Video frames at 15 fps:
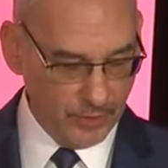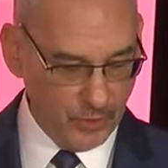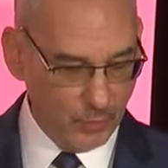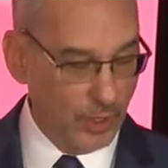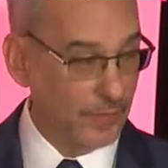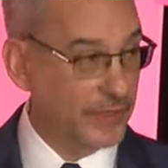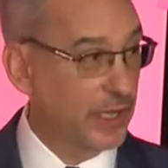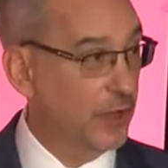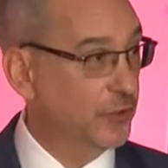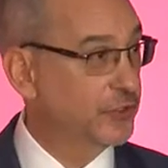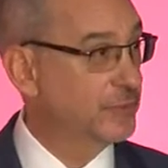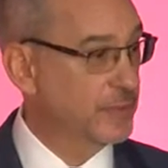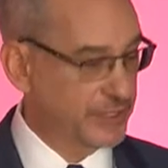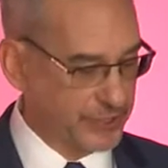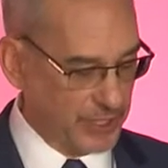While the
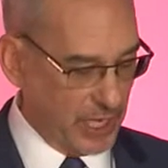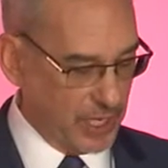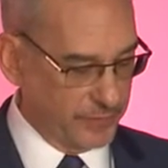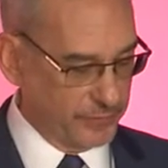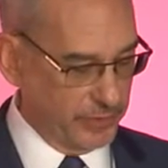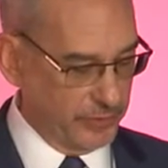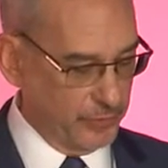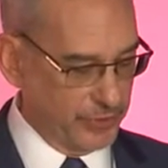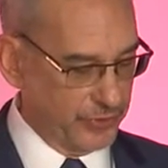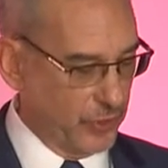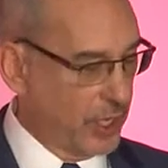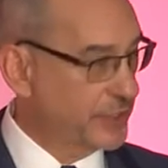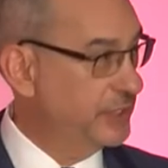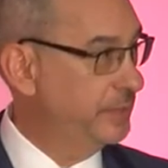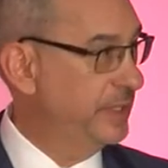ultimate sovereign was
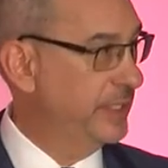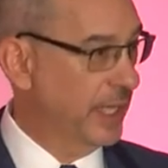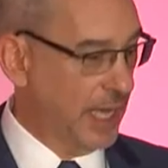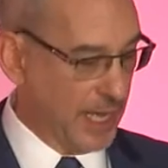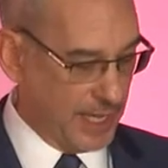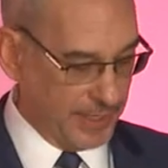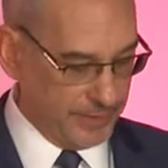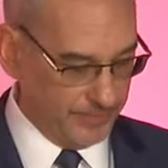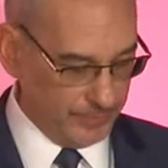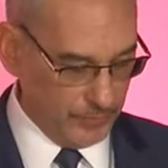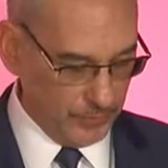thought to be God,